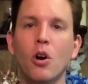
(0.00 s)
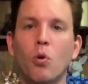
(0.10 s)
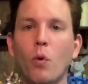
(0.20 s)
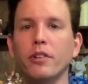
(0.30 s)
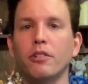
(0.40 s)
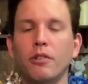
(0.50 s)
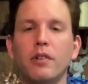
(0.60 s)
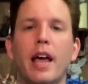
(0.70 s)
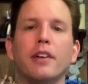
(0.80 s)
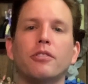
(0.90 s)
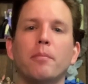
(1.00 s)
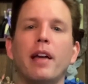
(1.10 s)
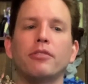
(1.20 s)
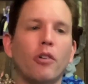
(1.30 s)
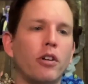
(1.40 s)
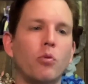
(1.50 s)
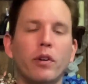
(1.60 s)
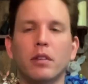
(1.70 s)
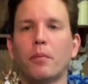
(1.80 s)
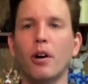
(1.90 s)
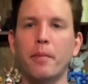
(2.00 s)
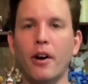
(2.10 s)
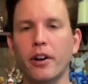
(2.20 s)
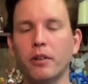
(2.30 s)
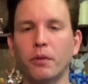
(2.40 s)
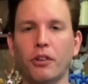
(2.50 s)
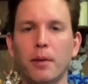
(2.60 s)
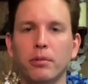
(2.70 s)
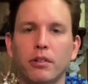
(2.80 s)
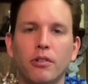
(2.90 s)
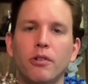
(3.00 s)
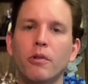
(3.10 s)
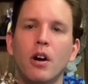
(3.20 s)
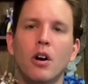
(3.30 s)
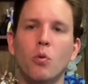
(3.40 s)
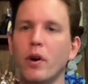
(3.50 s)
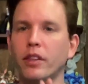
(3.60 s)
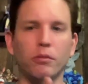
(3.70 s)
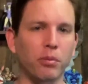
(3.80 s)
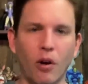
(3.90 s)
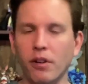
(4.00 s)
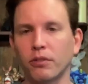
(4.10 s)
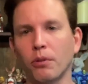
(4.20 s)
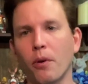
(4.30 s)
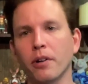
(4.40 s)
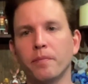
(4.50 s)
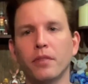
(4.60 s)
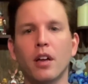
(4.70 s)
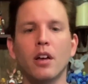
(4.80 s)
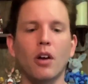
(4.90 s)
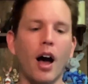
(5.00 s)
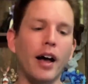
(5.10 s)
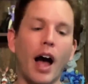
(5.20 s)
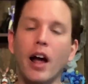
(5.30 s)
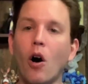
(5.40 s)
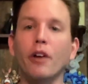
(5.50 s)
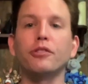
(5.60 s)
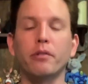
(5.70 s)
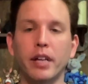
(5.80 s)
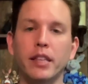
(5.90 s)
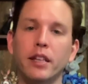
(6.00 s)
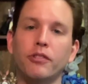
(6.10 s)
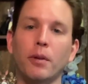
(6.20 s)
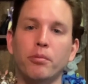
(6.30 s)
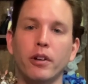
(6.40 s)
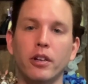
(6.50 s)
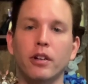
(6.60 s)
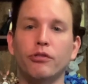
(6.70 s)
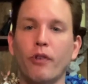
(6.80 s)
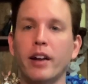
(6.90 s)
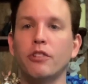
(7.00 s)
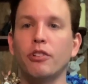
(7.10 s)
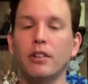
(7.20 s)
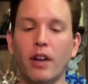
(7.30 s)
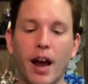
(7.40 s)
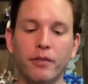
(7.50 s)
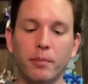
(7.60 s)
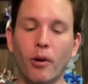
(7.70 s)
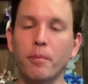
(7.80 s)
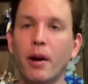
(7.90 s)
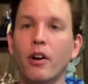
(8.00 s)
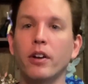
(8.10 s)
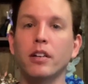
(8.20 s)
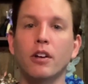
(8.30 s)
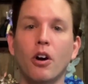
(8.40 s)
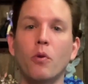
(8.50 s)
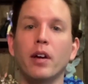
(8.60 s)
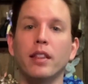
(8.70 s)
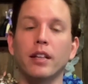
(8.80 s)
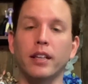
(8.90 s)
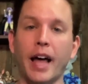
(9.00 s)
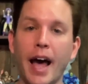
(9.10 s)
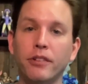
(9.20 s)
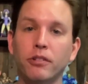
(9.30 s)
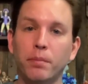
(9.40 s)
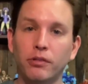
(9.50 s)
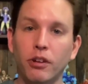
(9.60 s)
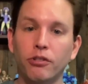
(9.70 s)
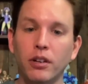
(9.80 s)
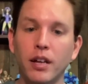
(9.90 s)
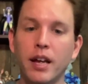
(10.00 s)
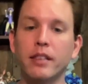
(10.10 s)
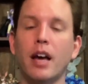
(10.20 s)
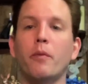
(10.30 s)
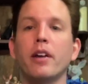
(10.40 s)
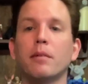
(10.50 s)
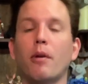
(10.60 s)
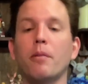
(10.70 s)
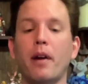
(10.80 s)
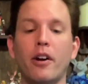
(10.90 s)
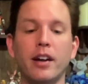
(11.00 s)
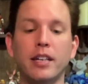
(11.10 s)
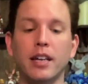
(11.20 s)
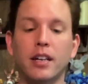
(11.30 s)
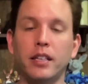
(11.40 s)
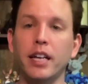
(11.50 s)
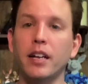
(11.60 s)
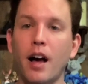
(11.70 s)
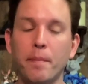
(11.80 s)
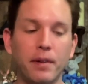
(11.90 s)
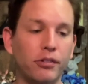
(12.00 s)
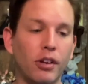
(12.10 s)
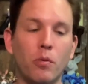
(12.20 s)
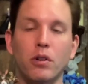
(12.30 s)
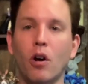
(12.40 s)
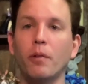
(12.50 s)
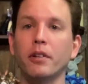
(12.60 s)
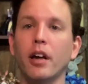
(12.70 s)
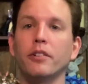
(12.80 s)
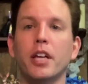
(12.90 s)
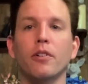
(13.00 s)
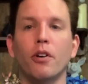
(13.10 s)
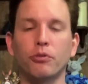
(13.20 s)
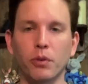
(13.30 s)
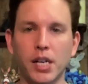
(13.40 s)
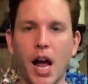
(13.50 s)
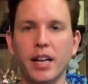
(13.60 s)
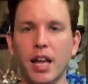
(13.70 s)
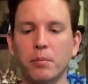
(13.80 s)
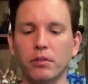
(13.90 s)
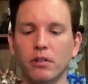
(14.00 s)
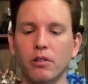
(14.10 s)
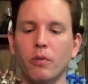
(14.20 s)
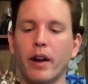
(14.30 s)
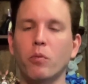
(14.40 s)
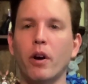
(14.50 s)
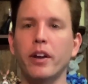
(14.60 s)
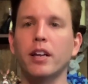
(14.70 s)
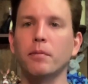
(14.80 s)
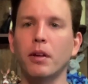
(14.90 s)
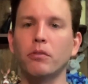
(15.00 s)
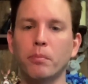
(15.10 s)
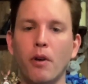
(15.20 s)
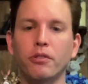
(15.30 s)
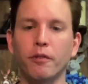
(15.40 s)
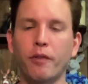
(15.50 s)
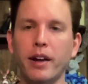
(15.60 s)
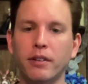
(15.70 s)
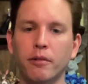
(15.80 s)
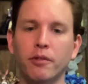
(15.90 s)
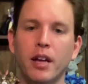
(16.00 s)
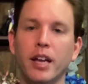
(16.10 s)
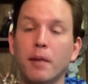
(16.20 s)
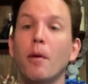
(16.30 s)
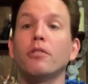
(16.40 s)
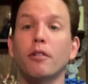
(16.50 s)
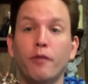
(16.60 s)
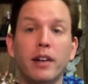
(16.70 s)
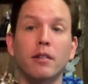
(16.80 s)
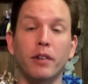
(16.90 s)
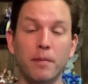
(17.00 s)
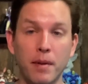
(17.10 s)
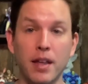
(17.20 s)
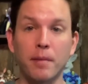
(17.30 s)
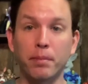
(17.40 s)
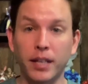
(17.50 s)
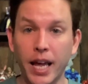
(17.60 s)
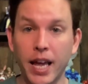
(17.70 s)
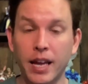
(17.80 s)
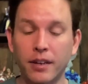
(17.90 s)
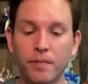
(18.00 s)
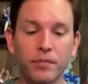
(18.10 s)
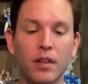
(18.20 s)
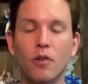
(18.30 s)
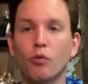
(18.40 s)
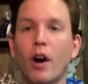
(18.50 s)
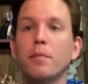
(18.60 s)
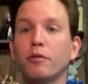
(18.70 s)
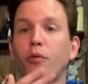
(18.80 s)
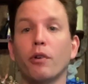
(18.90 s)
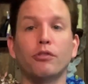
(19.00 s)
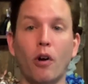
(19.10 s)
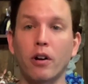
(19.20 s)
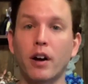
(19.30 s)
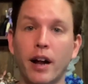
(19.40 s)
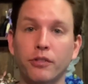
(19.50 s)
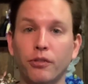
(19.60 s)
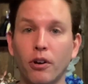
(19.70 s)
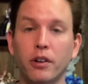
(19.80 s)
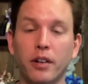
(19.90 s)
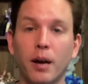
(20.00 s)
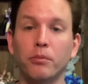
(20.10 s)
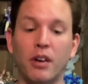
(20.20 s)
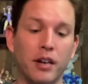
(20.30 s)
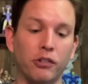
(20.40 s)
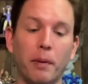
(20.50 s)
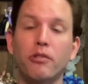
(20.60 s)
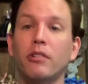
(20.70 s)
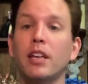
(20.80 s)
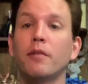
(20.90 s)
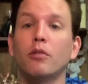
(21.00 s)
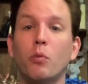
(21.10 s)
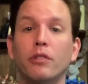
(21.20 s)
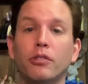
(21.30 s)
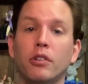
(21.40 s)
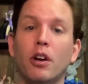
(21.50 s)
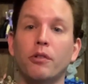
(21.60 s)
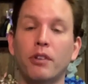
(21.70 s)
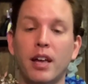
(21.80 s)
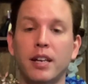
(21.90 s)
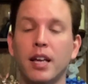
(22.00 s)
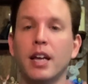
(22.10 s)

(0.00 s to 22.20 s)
what to do next based on what the Barbarian was able to do with his broadsword. I also think that it's a pretty good strategy to have the Barbarian go in the last position. That way the Barbarian can clean up and see what all the other heroes were not able to do and where he is most effective, can most effectively be played right before Zargon's turn comes in. Especially if the Wizard goes in,